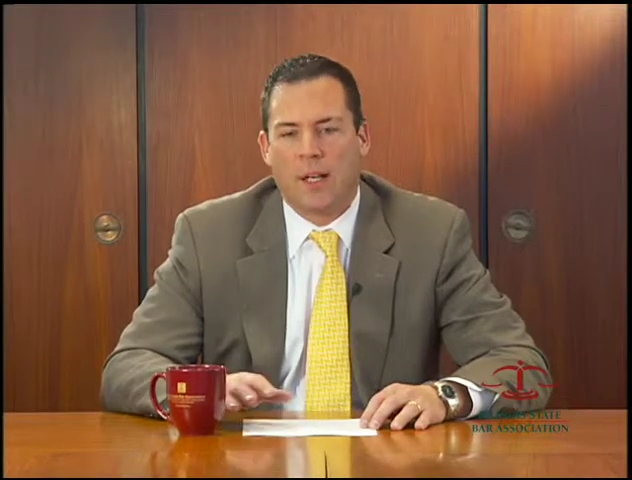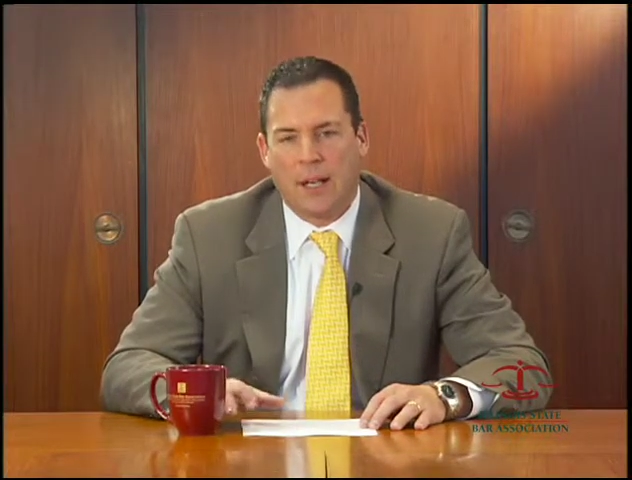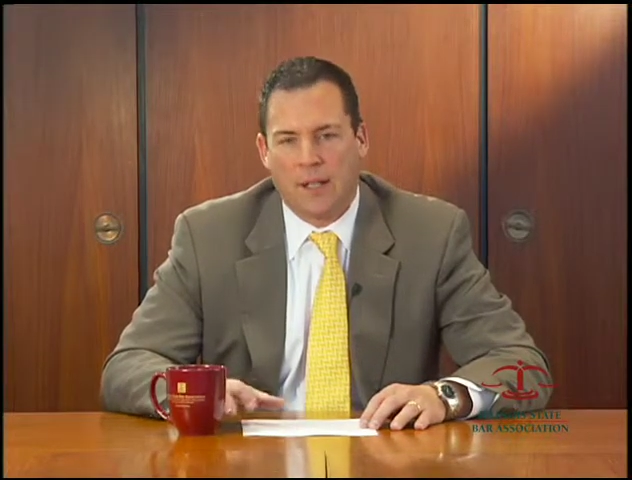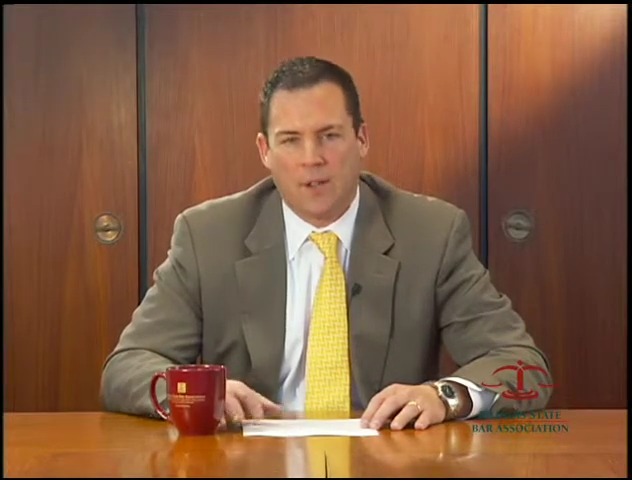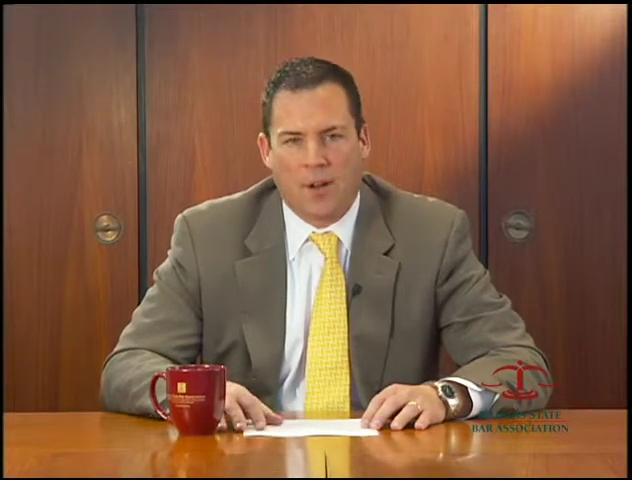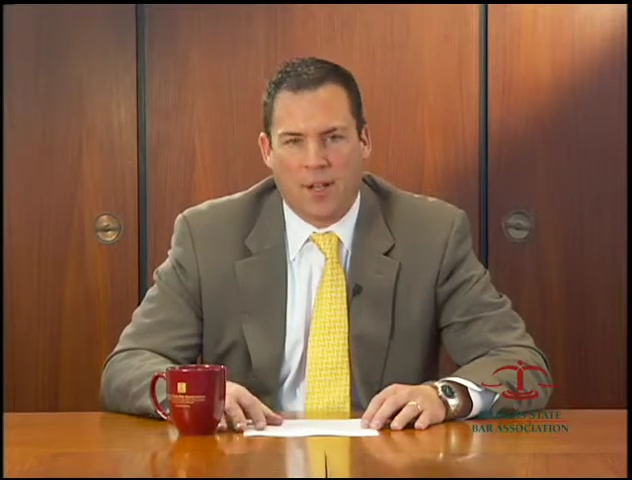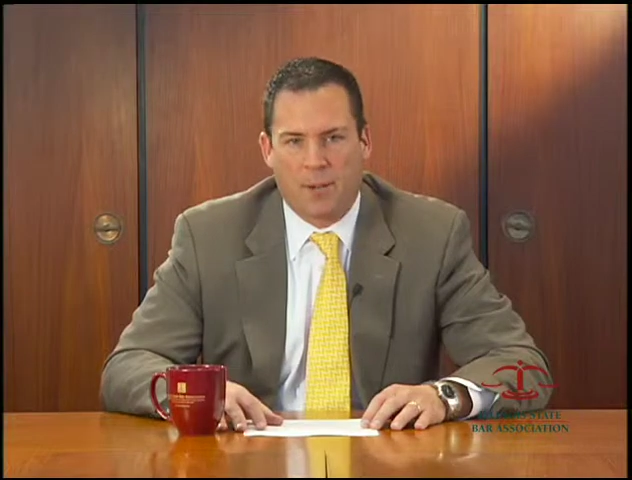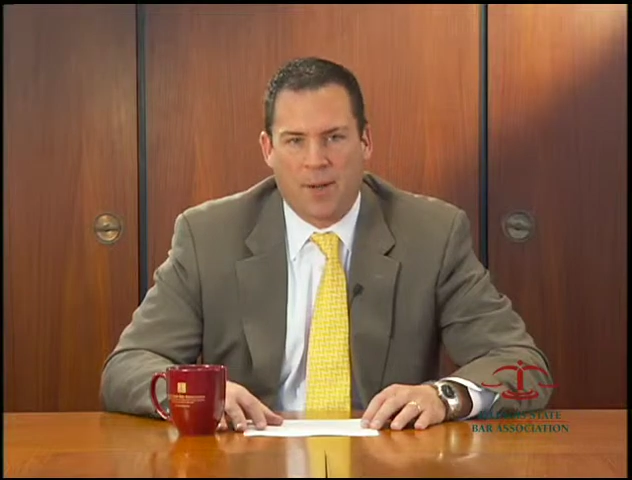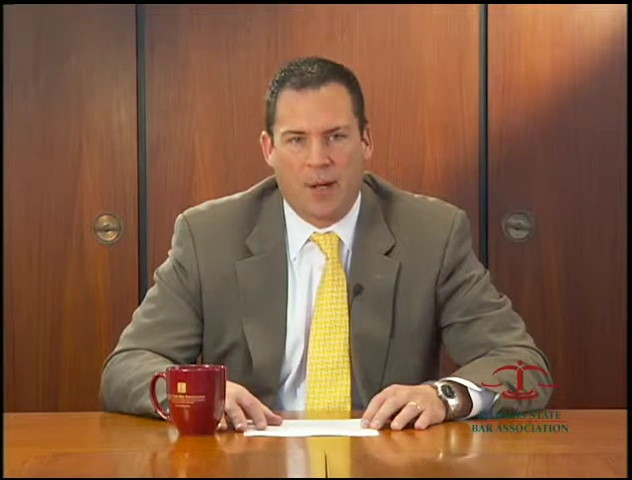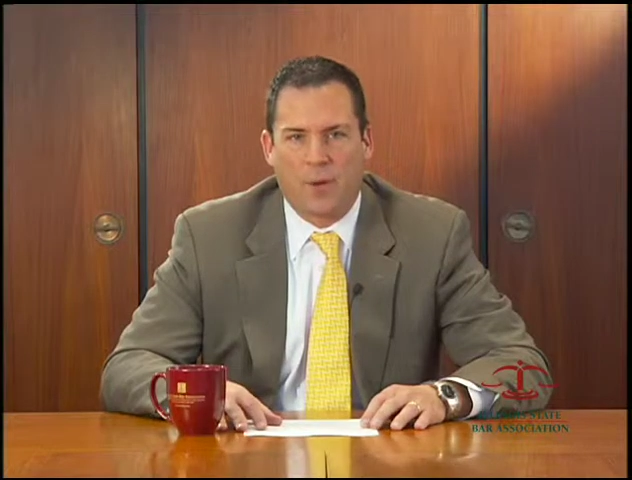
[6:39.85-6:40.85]
and talk
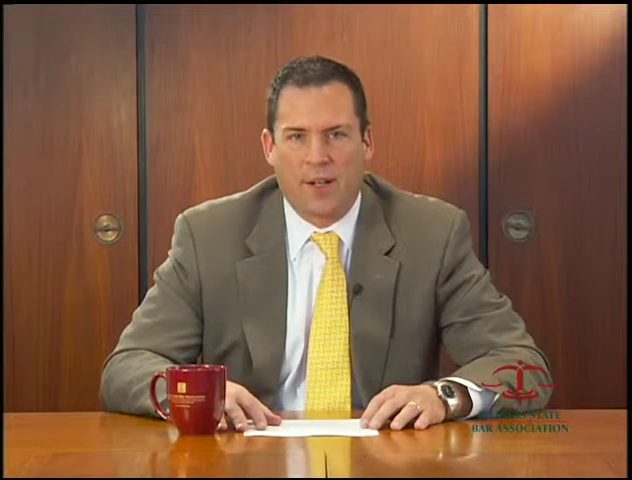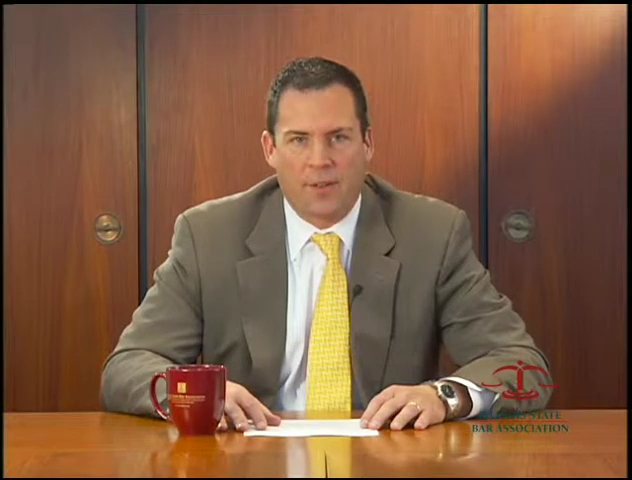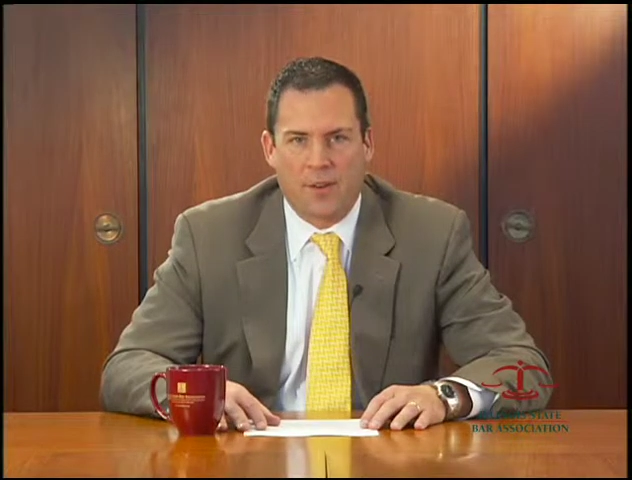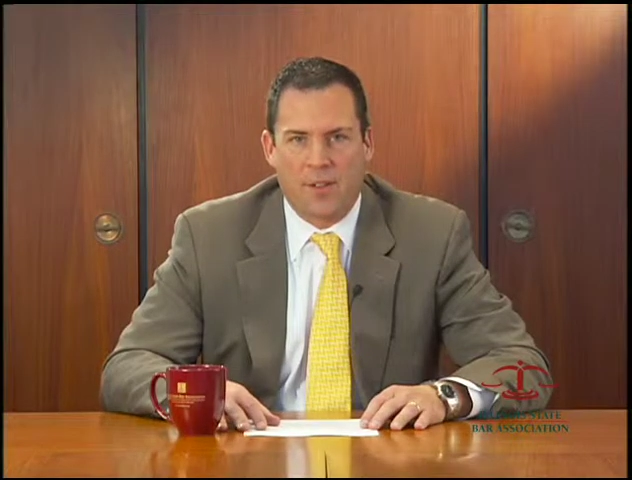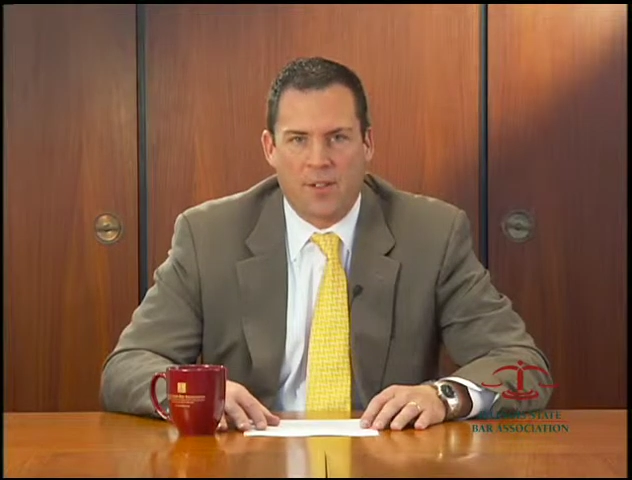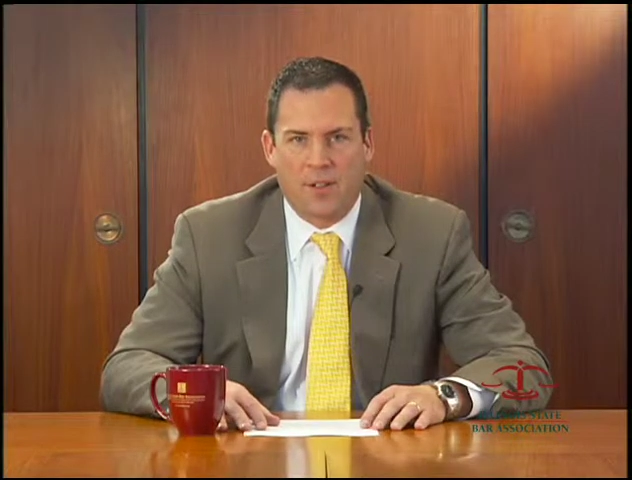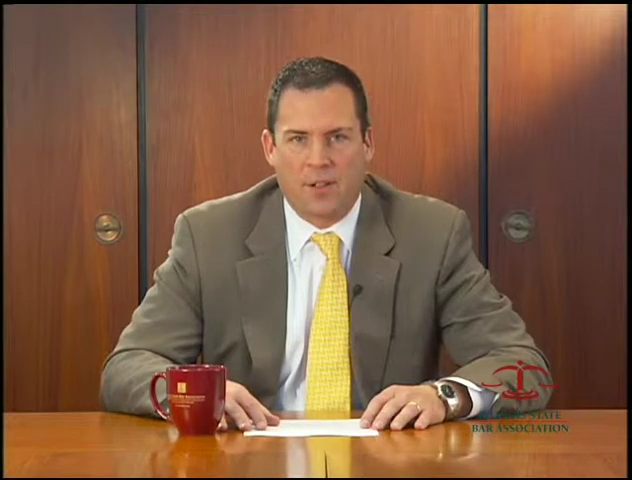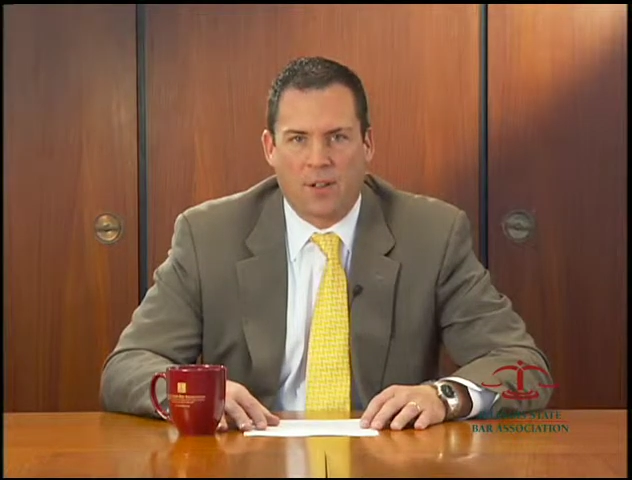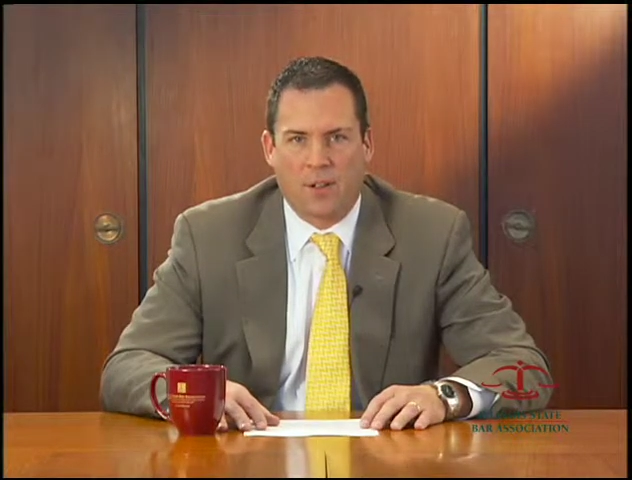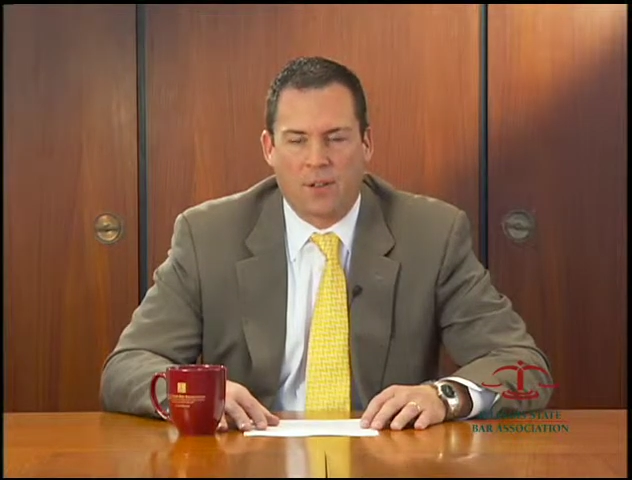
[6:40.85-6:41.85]
about whatever it is
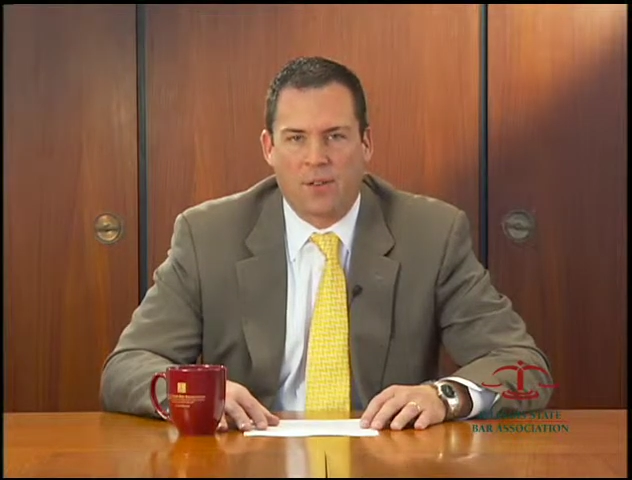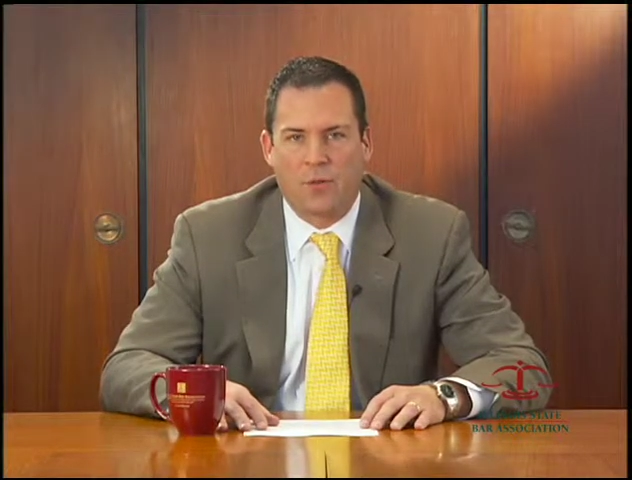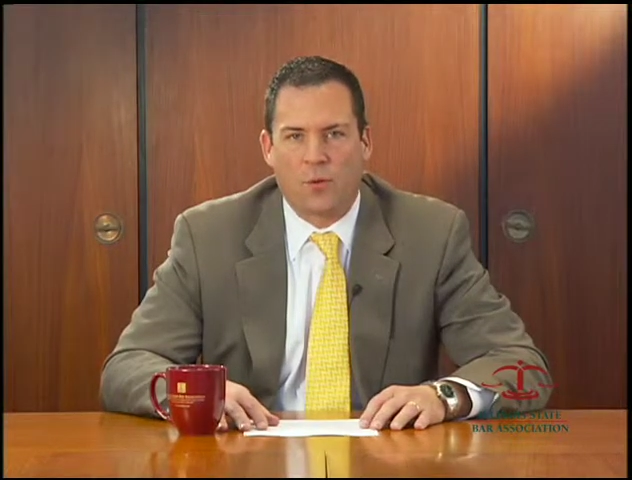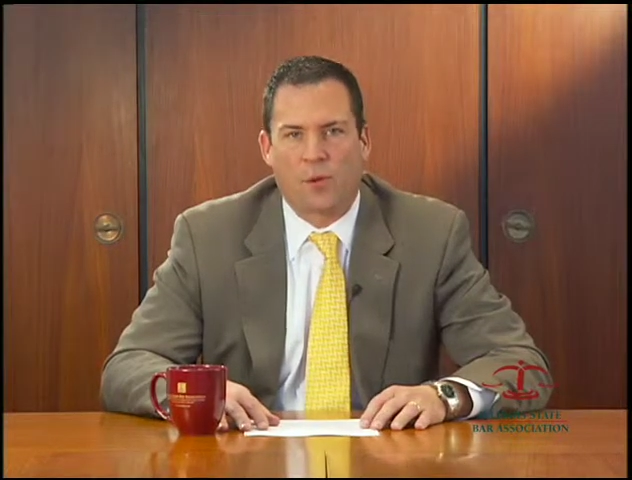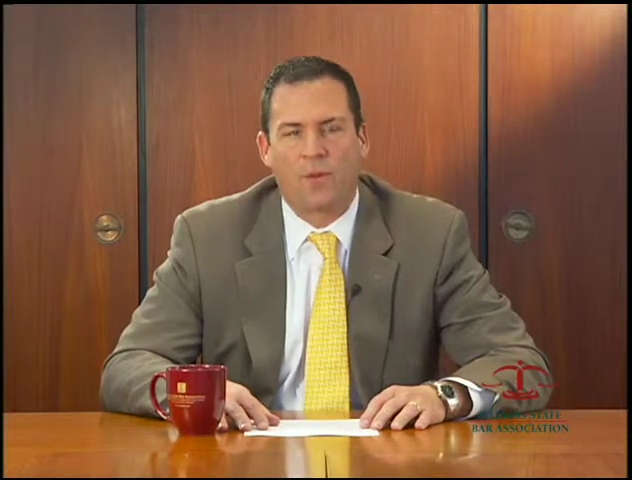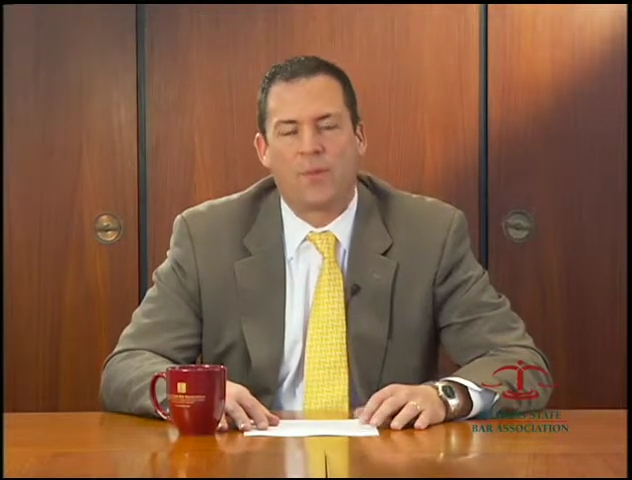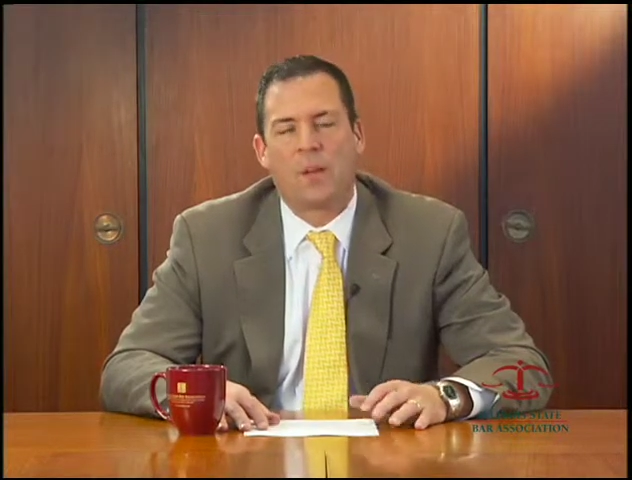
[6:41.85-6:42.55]
they're calling for.